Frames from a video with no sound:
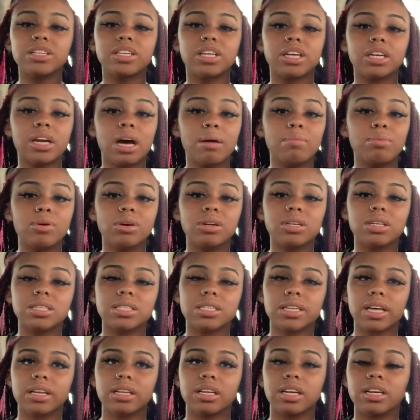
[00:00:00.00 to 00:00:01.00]
the number on the
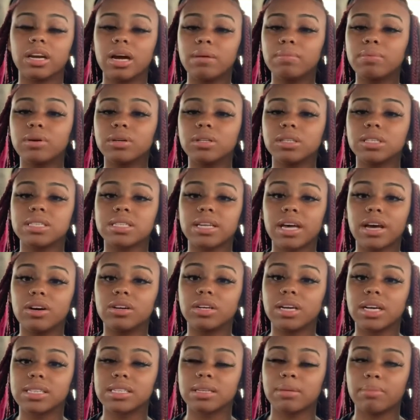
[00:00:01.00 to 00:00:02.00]
the number on the scale
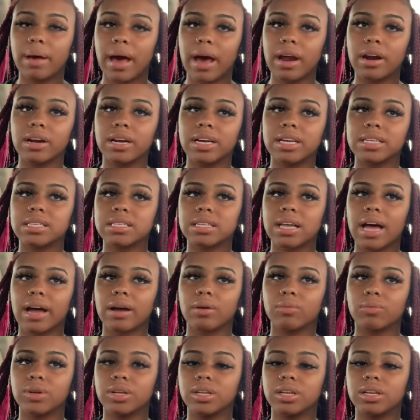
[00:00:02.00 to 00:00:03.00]
doesn't matter. It's like
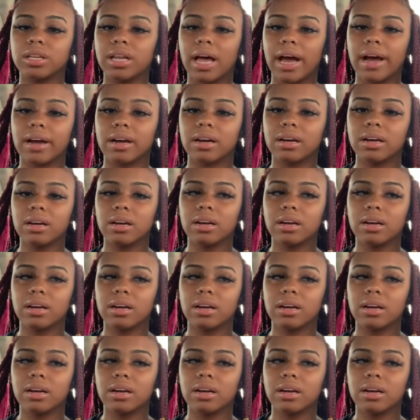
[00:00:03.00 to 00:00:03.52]
really like